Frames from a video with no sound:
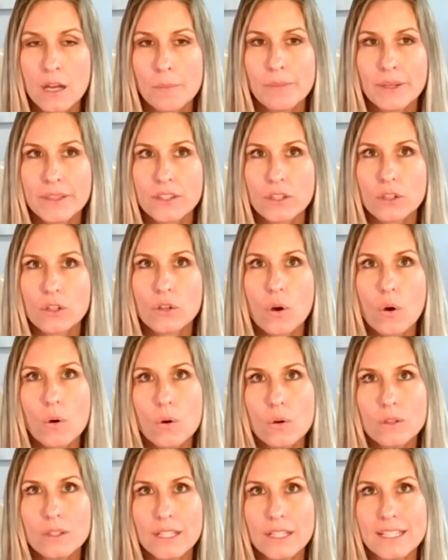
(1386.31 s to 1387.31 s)
But the
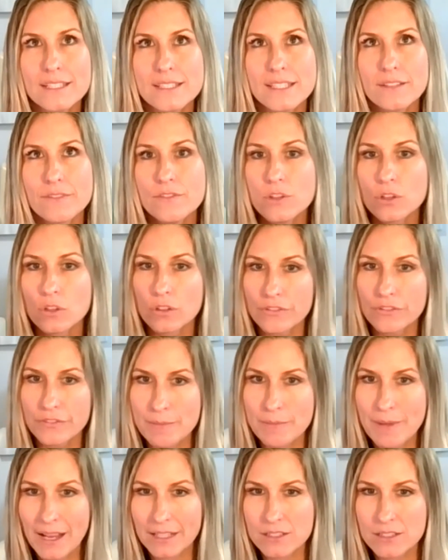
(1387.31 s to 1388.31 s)
goal is if
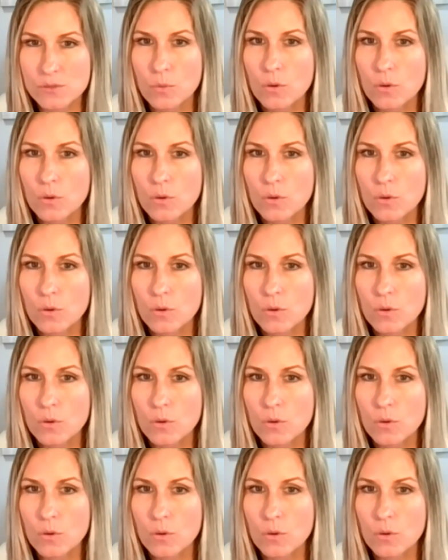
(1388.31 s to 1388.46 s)
neurofeedback is